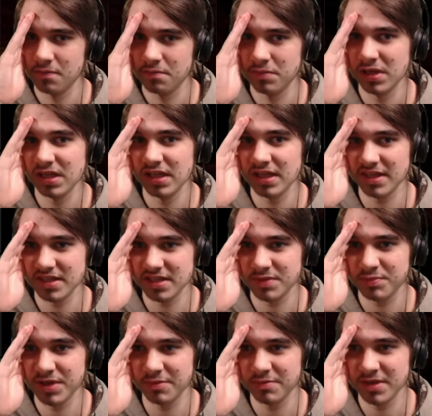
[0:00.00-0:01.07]
Please
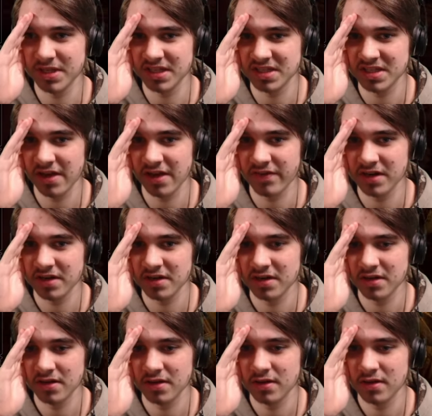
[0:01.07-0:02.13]
be P seven.
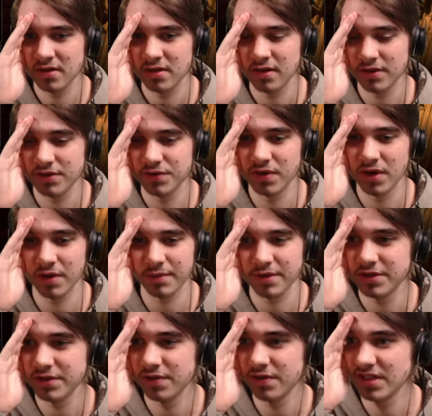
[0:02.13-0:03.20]
I do not want to
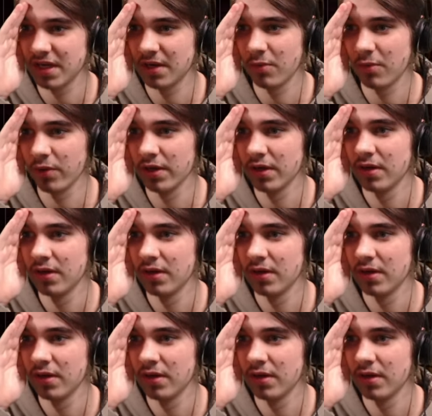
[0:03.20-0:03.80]
do this anymore.